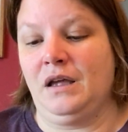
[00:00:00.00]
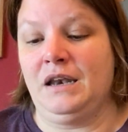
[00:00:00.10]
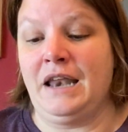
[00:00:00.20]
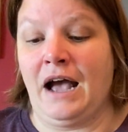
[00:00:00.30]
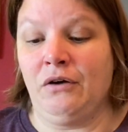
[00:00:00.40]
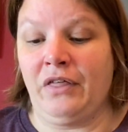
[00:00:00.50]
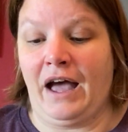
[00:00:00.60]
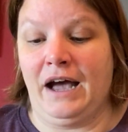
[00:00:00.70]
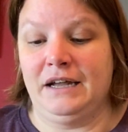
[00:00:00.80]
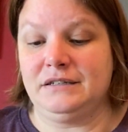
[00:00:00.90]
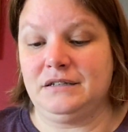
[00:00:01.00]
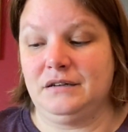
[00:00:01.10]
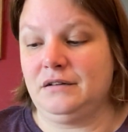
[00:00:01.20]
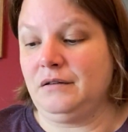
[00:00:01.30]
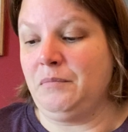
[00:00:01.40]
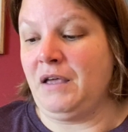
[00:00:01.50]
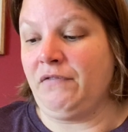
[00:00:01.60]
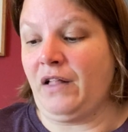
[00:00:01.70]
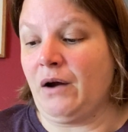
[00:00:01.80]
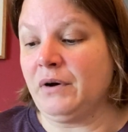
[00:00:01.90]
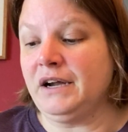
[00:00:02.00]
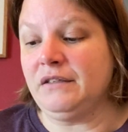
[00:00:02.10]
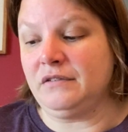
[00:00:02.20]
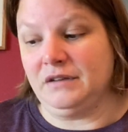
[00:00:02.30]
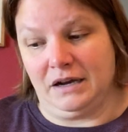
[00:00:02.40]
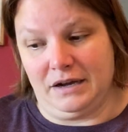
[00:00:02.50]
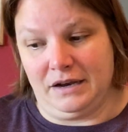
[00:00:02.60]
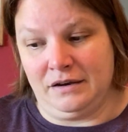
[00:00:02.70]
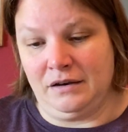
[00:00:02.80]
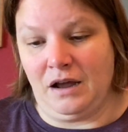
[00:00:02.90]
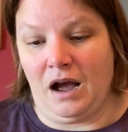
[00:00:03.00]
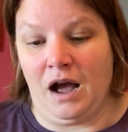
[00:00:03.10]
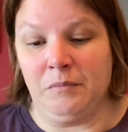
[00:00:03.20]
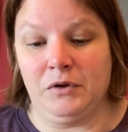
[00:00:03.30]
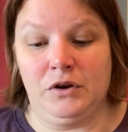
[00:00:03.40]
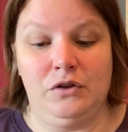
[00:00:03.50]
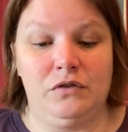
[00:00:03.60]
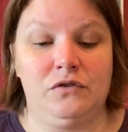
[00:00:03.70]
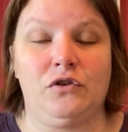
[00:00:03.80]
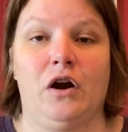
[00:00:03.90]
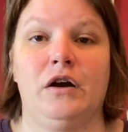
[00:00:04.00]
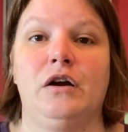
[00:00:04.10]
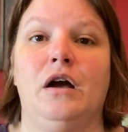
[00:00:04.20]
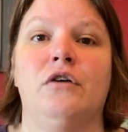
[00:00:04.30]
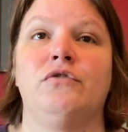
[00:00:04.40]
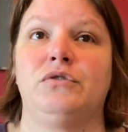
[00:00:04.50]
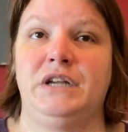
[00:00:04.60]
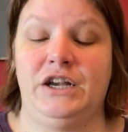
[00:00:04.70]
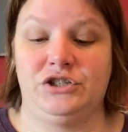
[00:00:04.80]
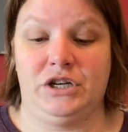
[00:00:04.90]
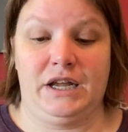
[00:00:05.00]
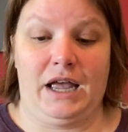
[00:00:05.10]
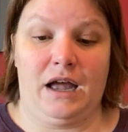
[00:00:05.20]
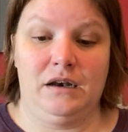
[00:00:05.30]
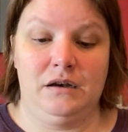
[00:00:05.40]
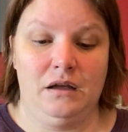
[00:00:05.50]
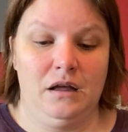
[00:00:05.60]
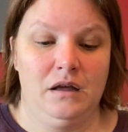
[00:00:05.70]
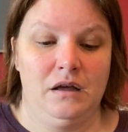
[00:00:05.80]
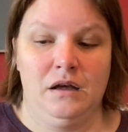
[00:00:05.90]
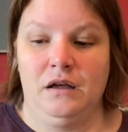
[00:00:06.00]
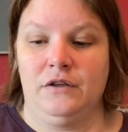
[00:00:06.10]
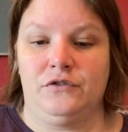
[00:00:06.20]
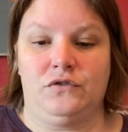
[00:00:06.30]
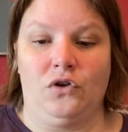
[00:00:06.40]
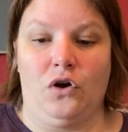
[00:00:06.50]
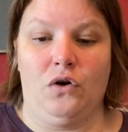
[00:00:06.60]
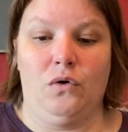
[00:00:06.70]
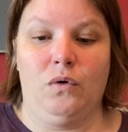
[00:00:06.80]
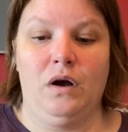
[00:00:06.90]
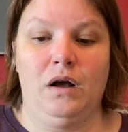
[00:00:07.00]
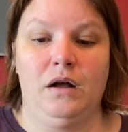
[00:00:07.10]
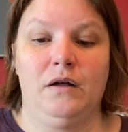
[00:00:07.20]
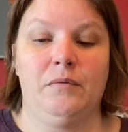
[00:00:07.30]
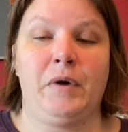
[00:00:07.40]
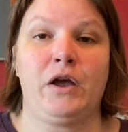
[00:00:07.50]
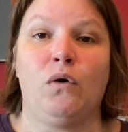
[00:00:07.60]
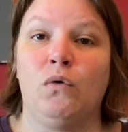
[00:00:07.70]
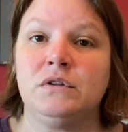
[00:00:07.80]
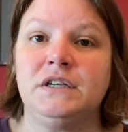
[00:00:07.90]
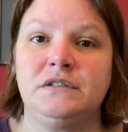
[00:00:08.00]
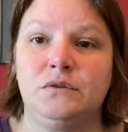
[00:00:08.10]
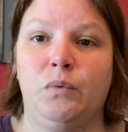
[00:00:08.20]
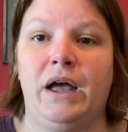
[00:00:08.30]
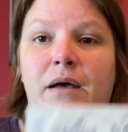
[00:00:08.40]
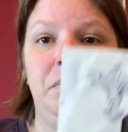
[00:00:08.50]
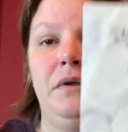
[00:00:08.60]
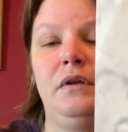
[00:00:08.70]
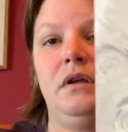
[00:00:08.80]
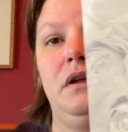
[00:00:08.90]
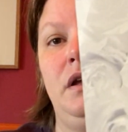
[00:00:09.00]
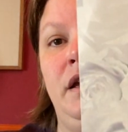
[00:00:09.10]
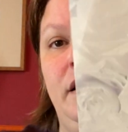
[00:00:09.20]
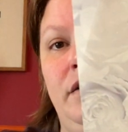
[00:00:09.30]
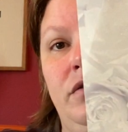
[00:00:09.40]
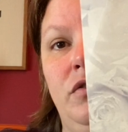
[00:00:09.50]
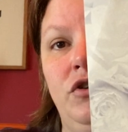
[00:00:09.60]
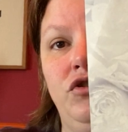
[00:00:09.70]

now that Mayflower is done, I'm gonna start a rotation again. So my oldest whip is the